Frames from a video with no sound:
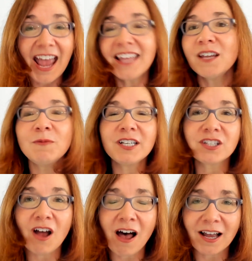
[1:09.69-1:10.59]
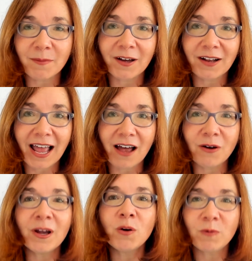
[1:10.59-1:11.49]
And then we talk about
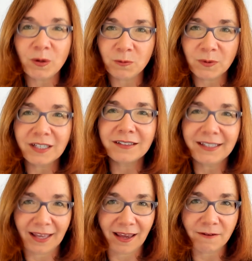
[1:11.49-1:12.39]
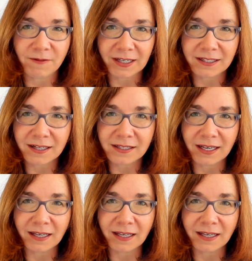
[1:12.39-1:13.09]
how we really can fix this thing.